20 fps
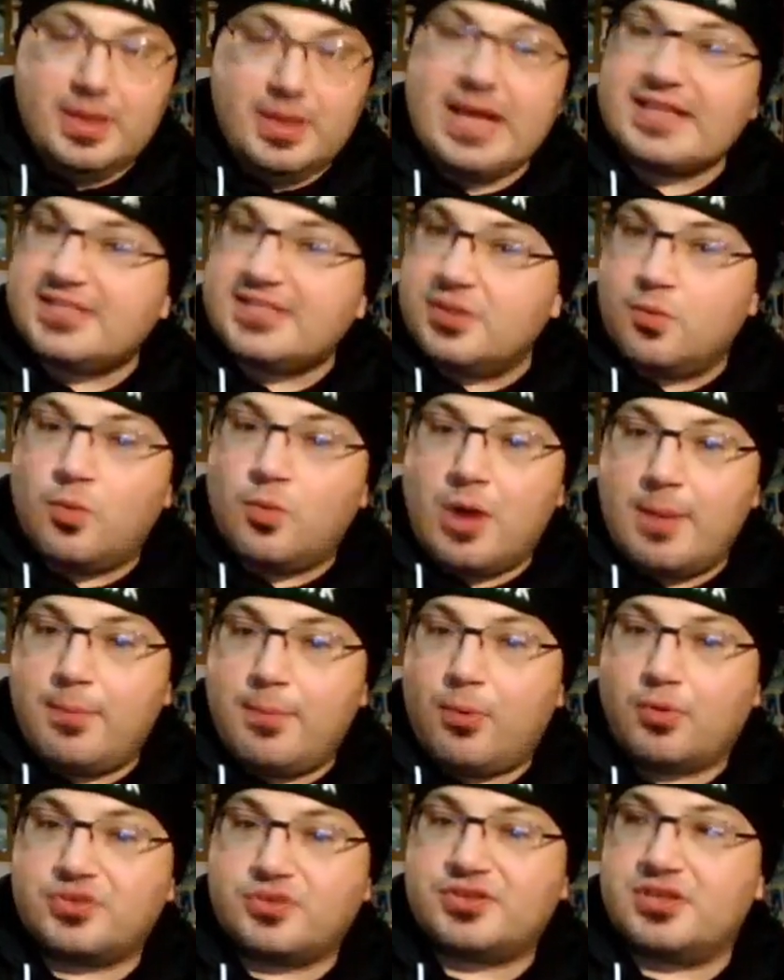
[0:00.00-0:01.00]
we get to
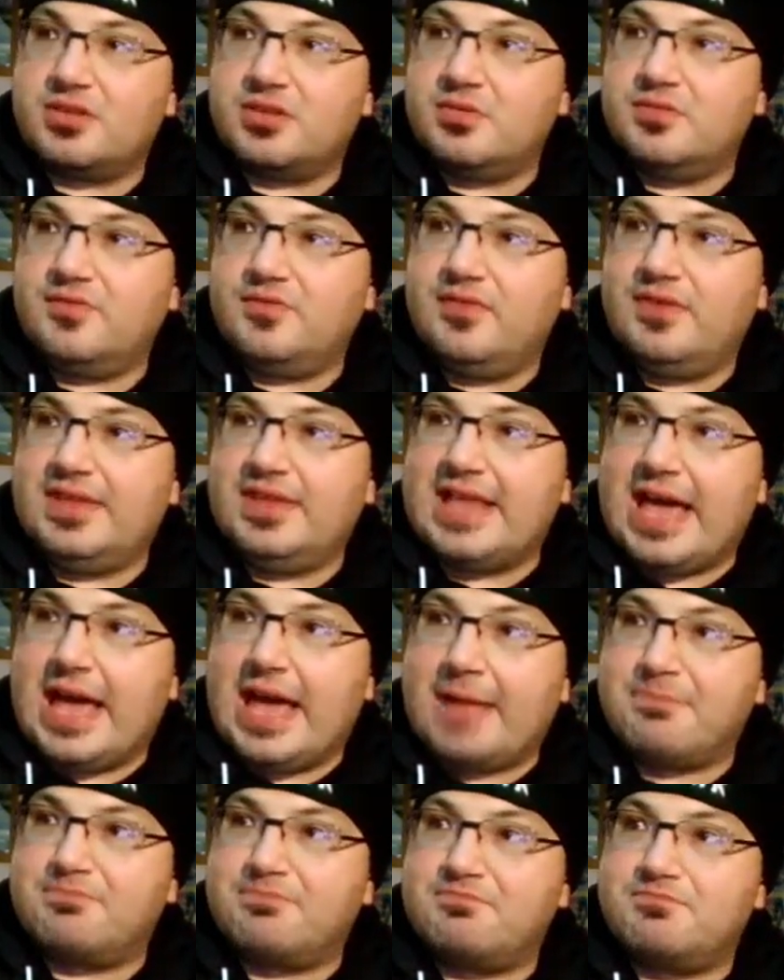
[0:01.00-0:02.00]
one portion of the movie
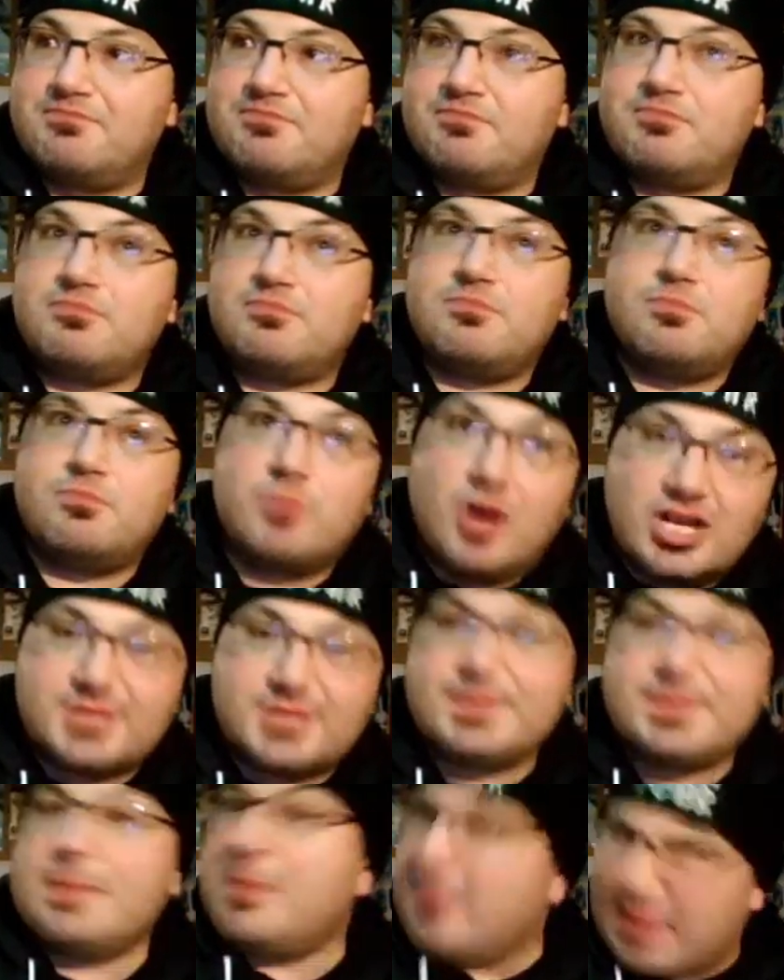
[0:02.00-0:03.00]
that
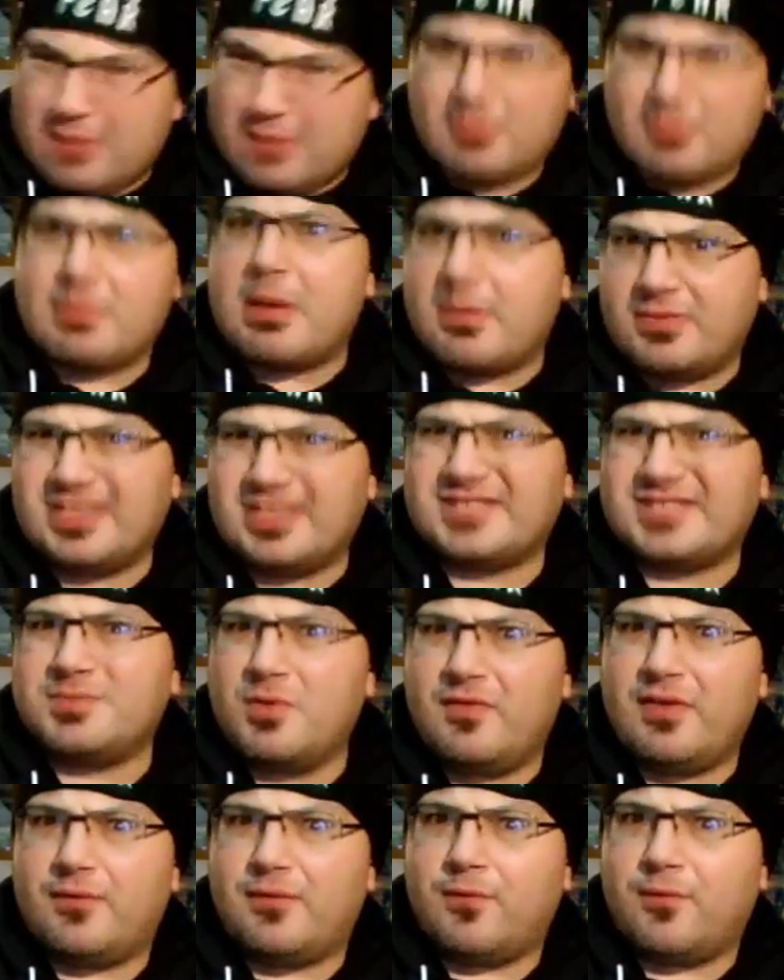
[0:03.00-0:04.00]
most people may remember this
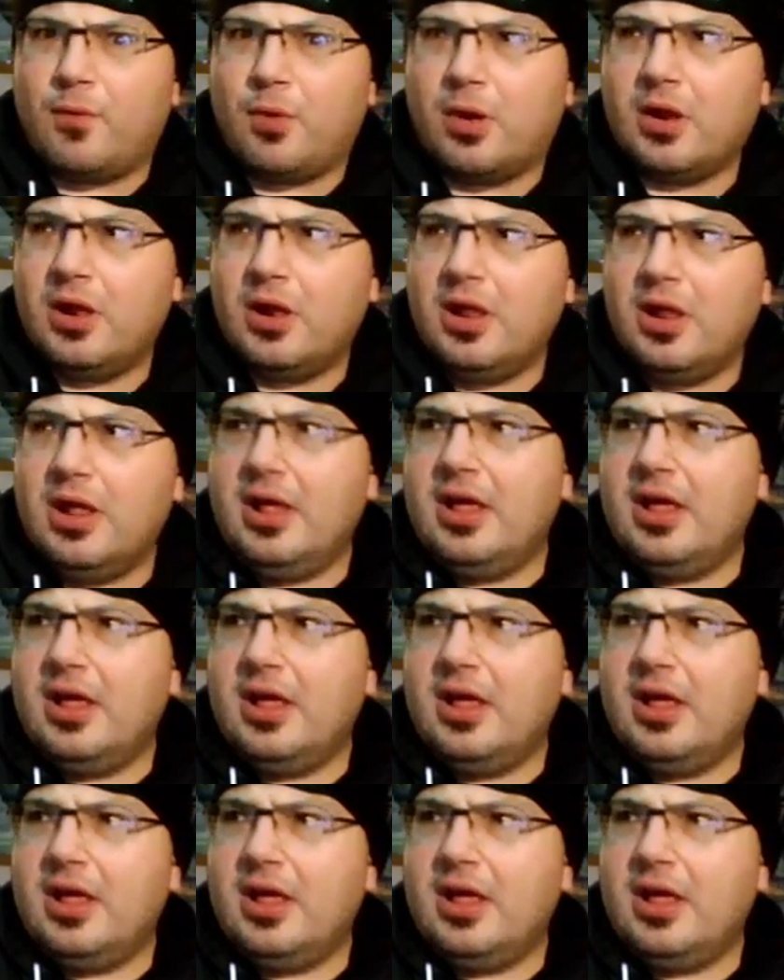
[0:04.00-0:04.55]
movie for.